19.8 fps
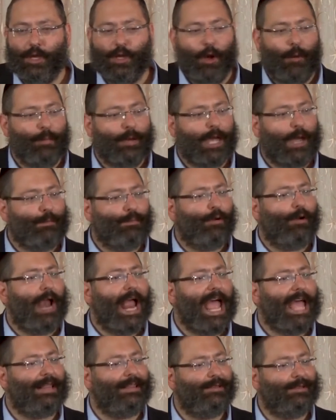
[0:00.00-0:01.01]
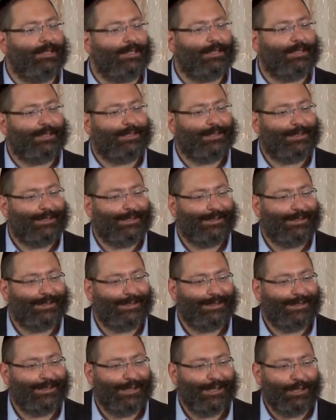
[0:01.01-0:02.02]
Yom Kippur
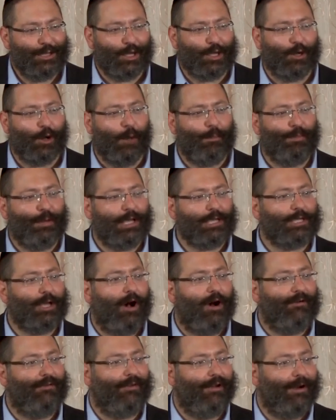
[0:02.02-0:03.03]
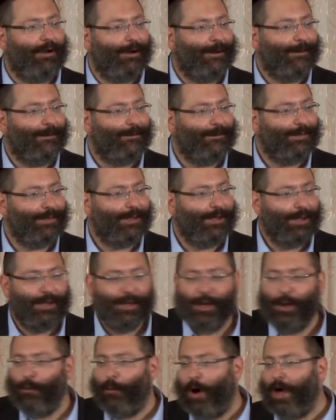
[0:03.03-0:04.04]
ends. The chuppah is over.
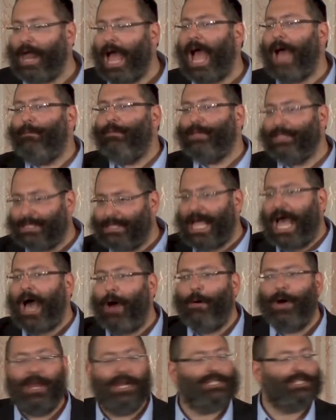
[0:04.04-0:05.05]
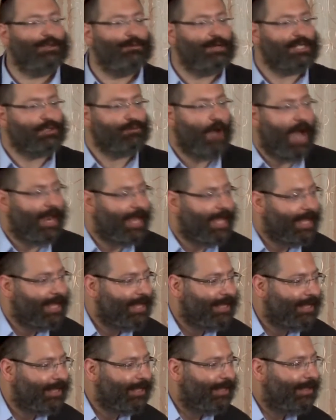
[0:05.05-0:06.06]
What happens now at a Jewish
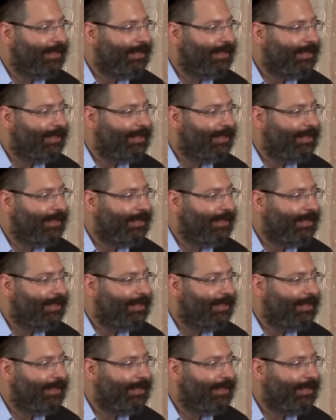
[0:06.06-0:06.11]
wedding?